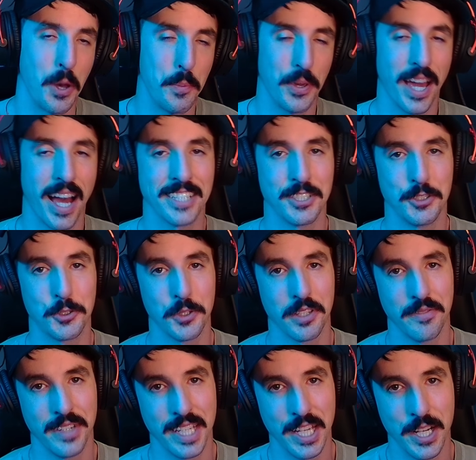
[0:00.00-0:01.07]
you guys enjoyed the
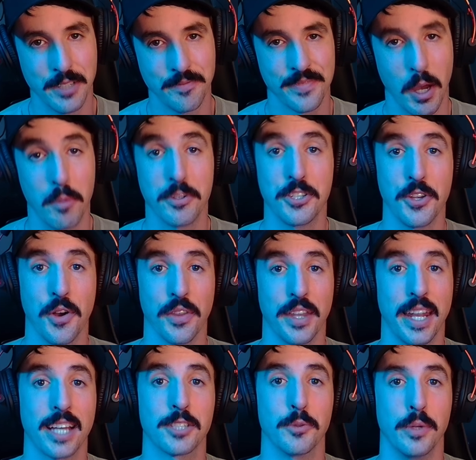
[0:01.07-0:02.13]
video. Hope to see you all in the
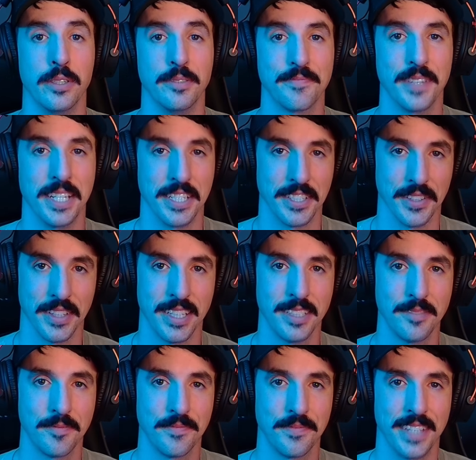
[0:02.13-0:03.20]
next one. And until then,
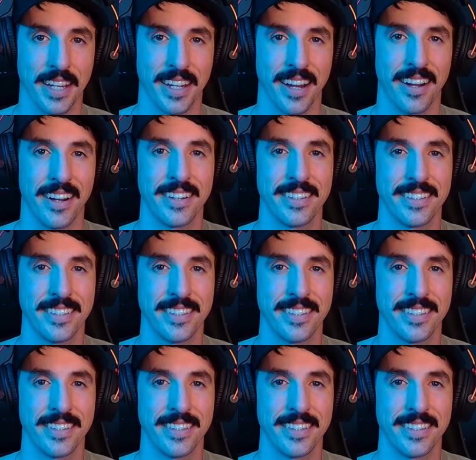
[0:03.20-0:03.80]
take care.